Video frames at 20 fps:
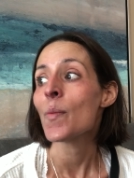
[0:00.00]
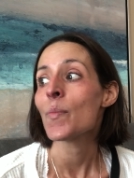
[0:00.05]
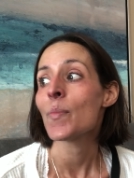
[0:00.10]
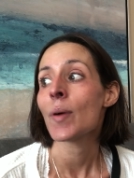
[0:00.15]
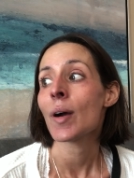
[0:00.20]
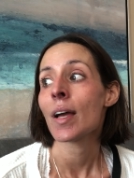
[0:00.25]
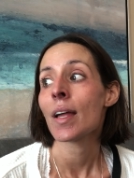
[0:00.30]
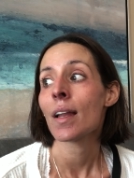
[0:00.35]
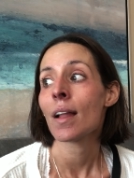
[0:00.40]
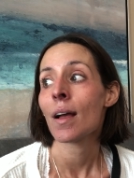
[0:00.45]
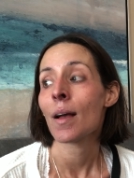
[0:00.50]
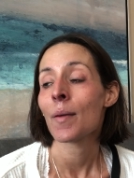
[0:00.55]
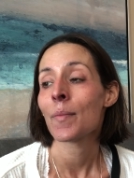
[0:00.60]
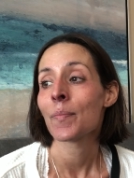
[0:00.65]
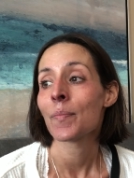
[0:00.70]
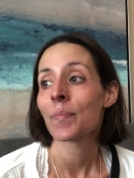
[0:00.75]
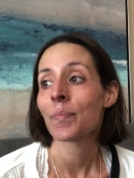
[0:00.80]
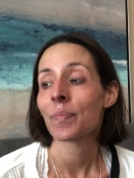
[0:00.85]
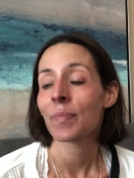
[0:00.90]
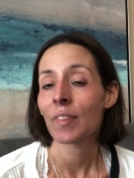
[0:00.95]
but um,
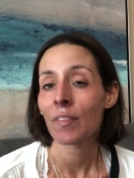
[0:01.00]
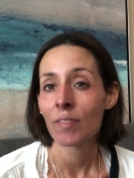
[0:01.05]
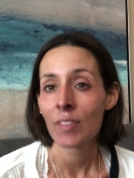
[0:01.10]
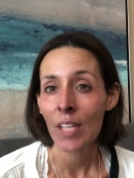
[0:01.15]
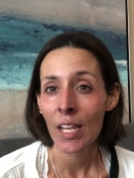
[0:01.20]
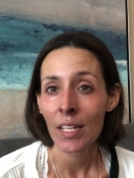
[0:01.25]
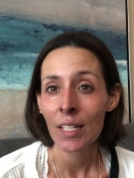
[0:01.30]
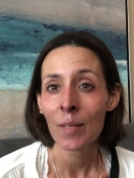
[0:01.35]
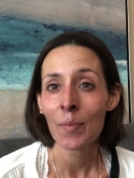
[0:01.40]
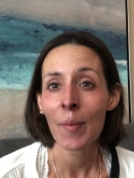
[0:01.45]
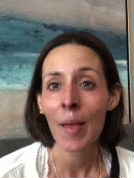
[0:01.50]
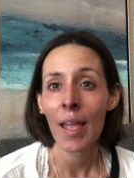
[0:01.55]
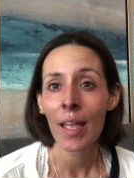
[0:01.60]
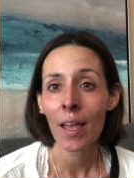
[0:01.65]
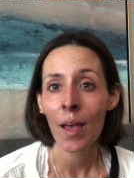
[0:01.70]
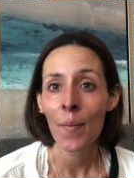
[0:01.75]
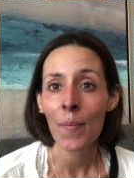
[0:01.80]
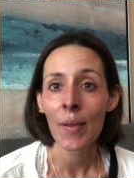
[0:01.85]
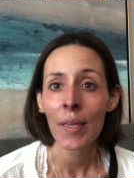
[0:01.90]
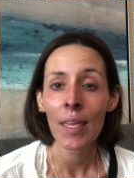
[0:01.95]
tighten it
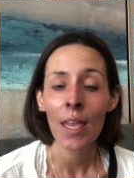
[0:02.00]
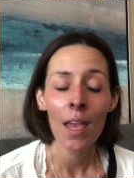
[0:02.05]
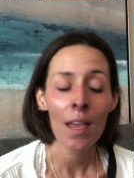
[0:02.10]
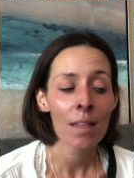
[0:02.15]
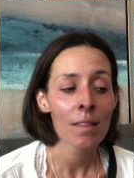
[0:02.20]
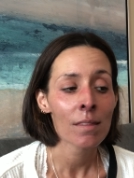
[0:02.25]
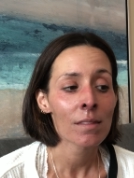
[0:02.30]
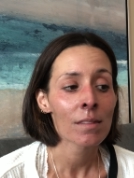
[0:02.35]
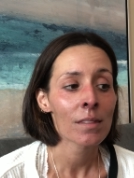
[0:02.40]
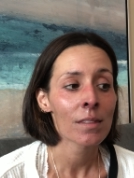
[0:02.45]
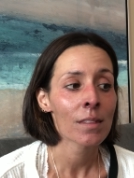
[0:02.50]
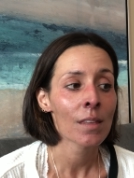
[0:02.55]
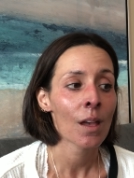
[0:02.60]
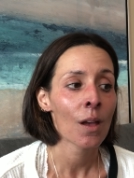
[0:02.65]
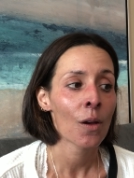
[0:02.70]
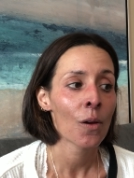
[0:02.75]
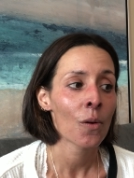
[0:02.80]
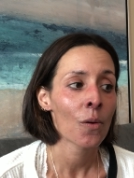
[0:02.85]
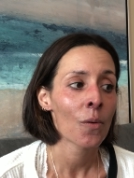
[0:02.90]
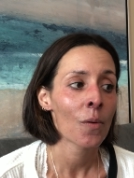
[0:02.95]
back up again. So
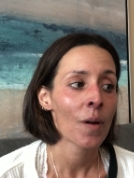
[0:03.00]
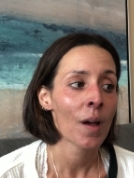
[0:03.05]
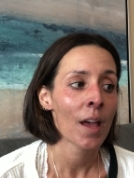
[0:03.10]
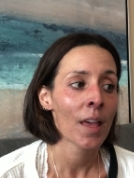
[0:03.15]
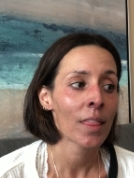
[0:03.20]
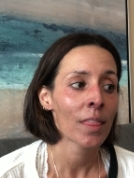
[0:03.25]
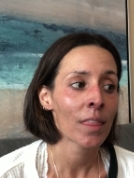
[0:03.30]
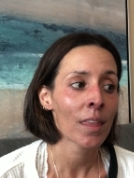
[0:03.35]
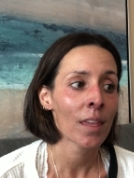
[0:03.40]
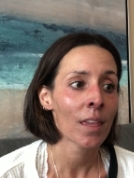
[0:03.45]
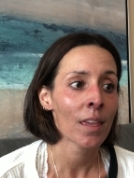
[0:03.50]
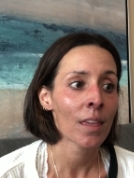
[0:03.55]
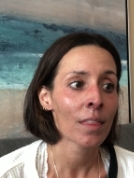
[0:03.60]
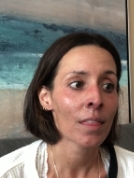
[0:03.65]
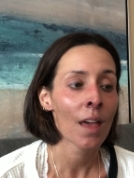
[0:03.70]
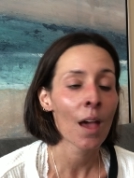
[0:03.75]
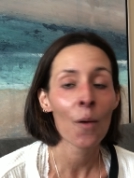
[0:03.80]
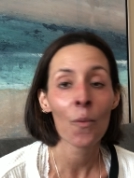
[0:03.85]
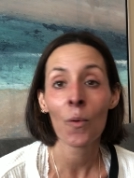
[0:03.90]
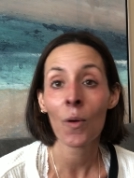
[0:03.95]
I think
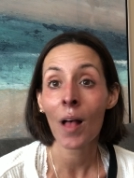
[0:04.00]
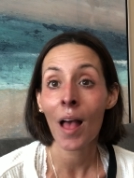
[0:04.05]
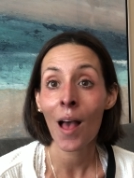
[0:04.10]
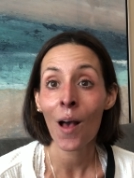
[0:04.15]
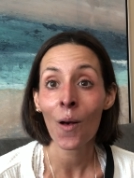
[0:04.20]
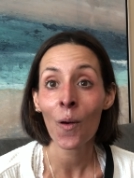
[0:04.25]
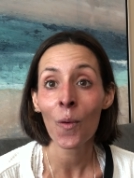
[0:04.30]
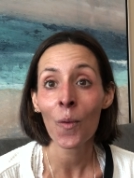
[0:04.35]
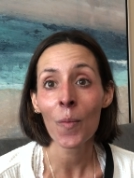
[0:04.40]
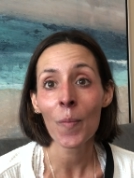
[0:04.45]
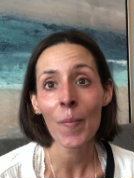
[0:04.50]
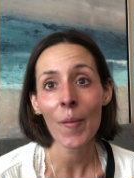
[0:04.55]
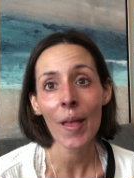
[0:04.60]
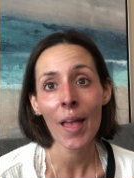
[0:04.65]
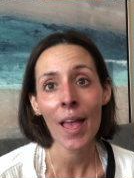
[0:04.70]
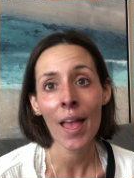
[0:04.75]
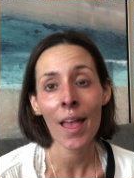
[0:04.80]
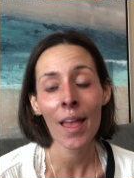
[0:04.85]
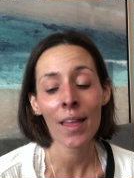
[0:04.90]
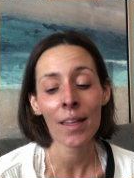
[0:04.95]
that will help,
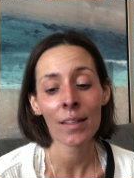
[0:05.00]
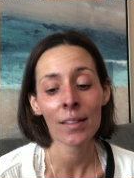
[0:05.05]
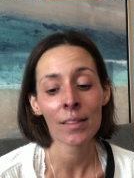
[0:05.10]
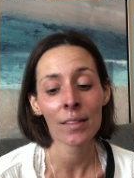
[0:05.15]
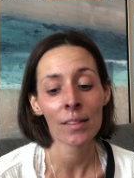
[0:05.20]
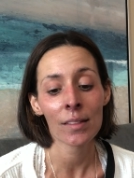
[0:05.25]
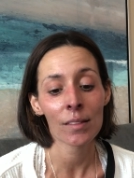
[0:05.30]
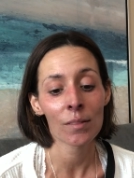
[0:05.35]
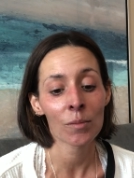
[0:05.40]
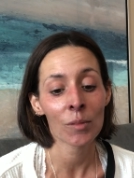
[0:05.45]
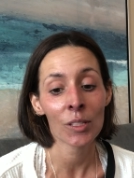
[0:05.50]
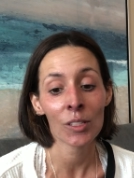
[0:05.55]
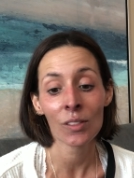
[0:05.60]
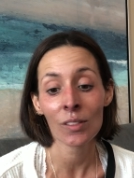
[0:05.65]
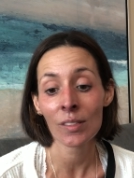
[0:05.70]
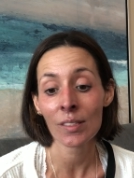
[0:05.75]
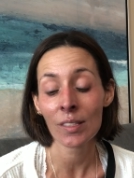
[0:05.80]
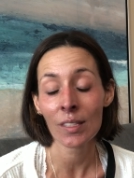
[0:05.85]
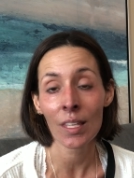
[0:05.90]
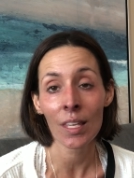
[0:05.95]
and we
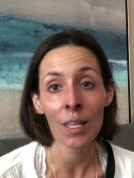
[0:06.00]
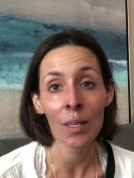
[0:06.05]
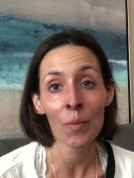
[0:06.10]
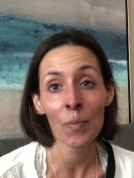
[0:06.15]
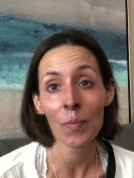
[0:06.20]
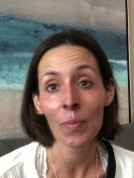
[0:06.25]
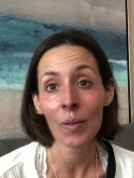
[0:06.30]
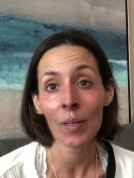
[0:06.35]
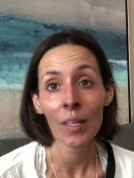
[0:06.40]
just keep